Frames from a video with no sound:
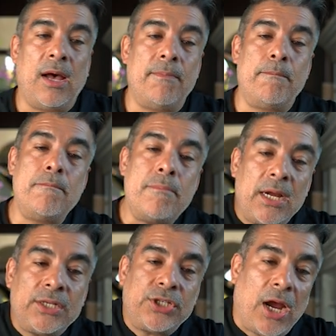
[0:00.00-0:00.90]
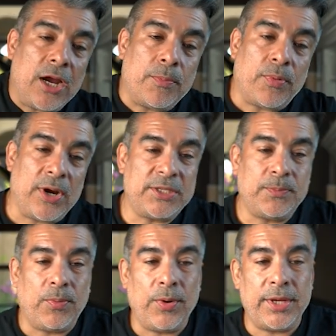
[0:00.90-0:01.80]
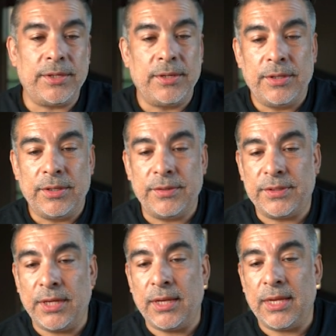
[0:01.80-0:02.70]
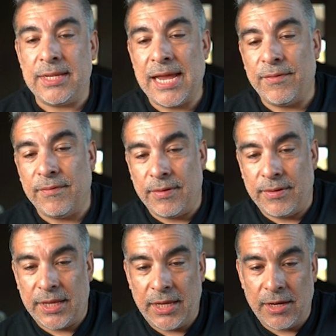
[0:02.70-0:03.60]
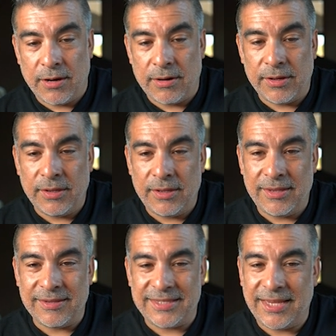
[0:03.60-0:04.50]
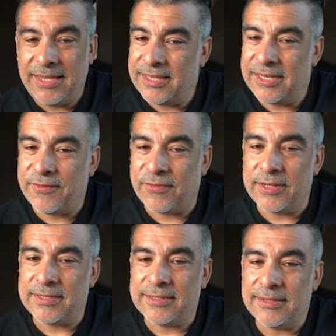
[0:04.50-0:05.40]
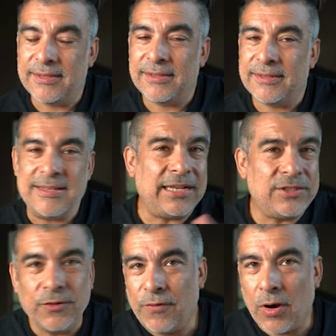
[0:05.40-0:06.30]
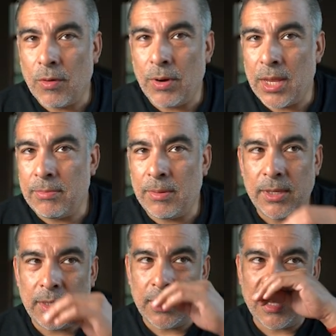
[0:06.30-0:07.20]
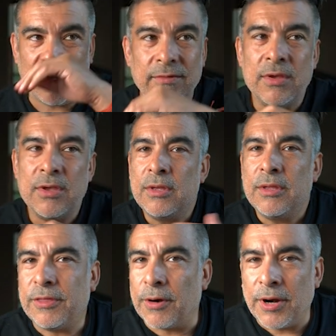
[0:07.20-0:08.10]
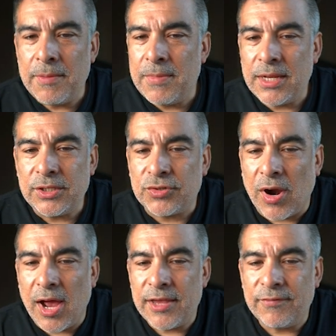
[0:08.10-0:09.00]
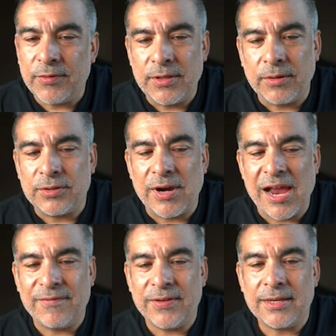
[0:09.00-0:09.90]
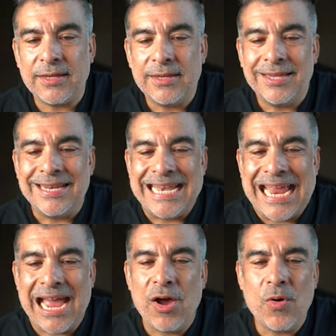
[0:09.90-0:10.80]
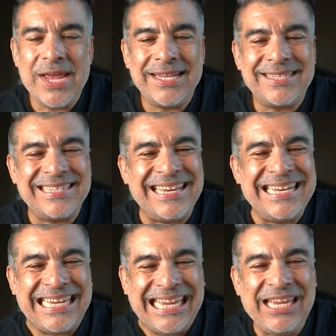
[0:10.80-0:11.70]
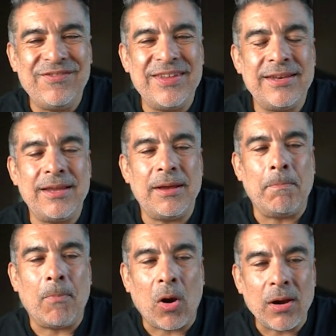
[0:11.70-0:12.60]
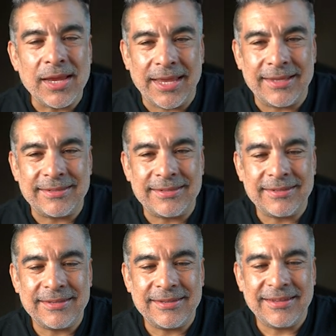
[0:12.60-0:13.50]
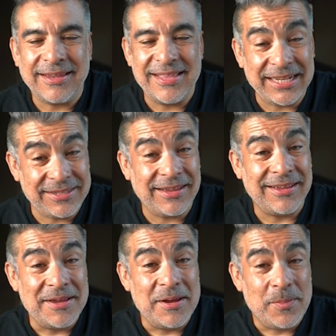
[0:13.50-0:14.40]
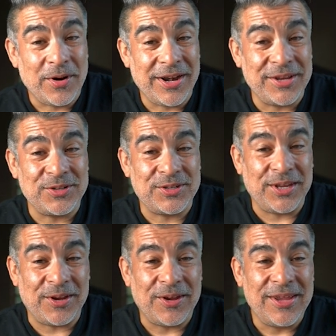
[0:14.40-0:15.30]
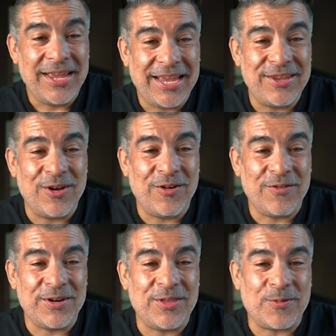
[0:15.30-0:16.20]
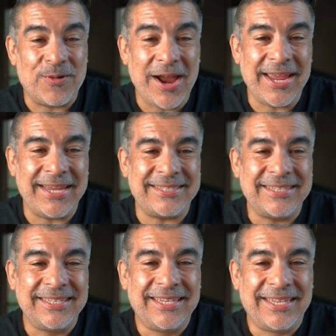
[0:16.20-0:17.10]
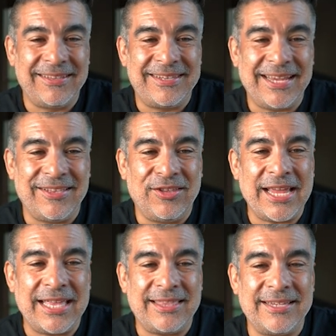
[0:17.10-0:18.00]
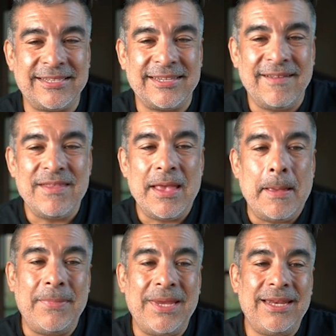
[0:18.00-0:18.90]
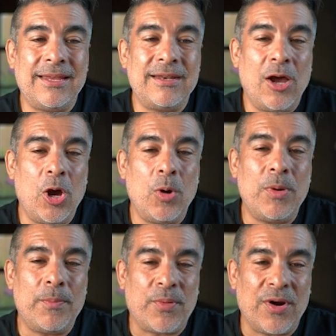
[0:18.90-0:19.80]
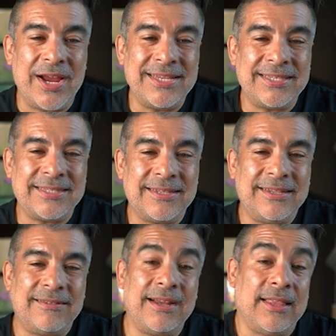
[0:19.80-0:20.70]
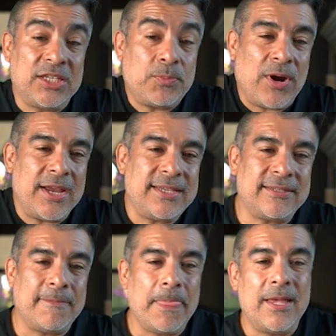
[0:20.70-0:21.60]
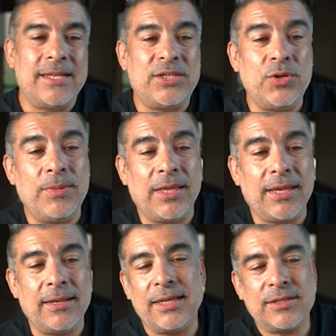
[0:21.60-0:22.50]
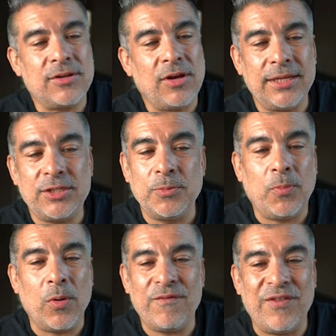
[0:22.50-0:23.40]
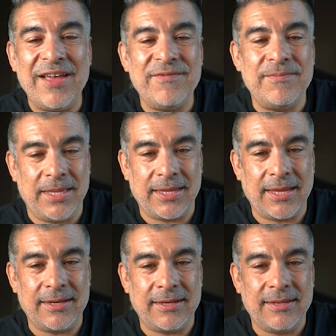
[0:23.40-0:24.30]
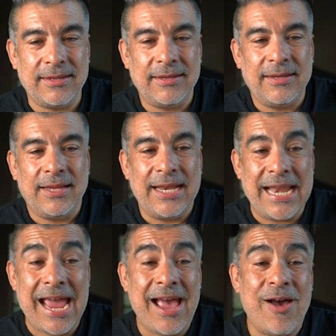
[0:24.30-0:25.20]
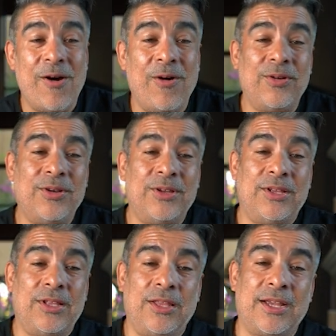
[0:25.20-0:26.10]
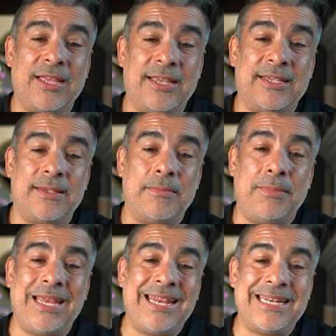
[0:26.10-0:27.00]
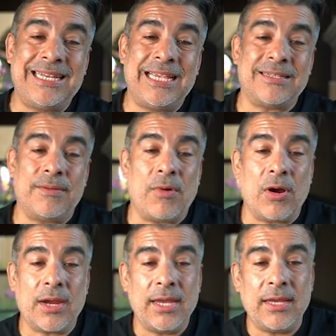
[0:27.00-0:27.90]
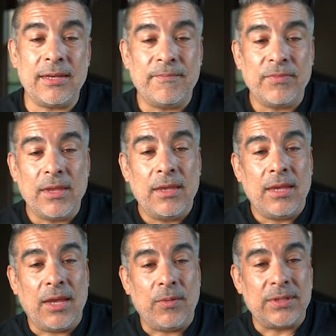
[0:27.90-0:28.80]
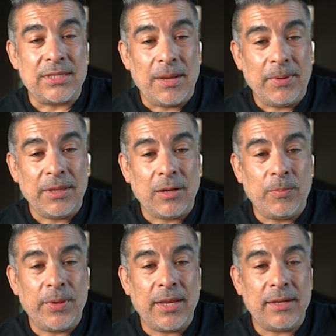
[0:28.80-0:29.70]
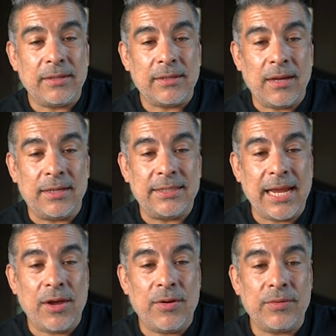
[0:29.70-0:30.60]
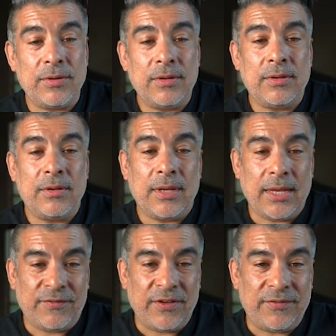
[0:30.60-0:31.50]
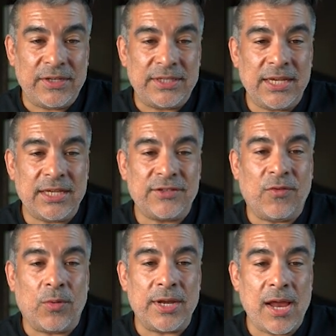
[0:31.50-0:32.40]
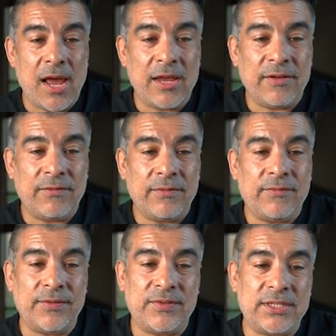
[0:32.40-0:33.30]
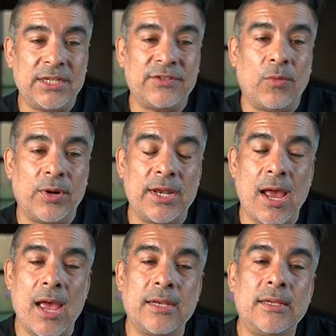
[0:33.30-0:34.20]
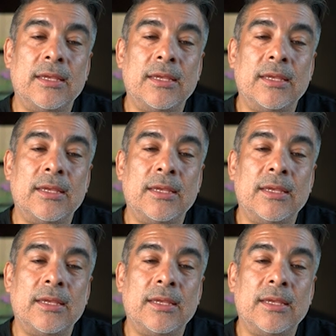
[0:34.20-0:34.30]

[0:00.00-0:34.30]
Much higher price point. You see, now here, you see the difference? not too far away, maybe a 30-minute drive with no traffic. Now it's an even market. That's pretty interesting. And you go over to the right, you take a look at this median home price, right? List price, 2 million. Let's just call it 2.5 million. Now, look at this median days on market. It was up a little bit, gone down, 56.49, 56.49.